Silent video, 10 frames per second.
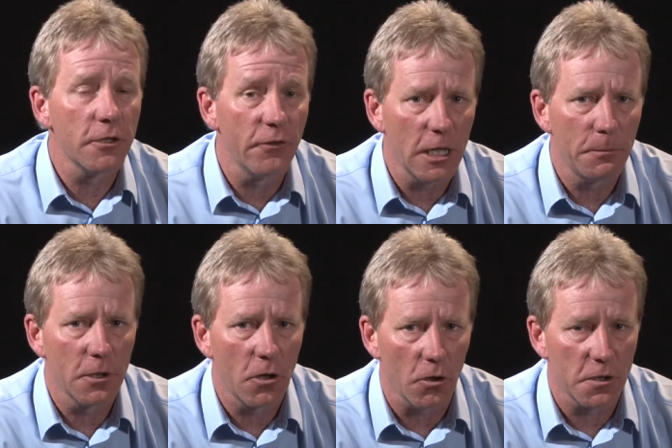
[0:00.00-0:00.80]

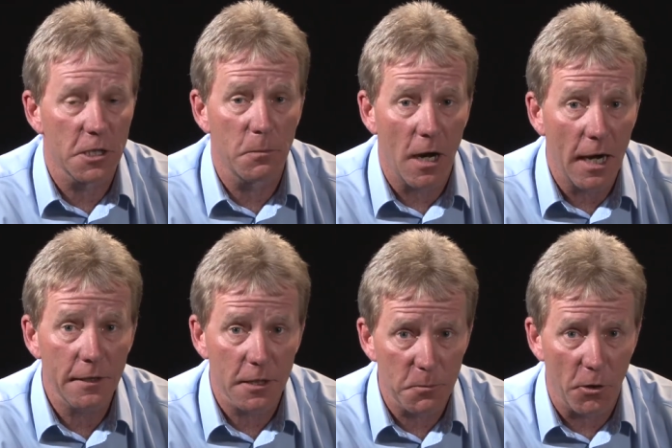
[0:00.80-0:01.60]
development costs
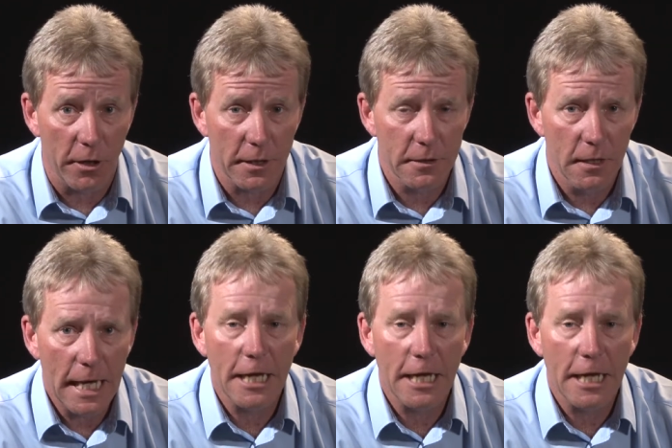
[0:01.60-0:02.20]
behind this product,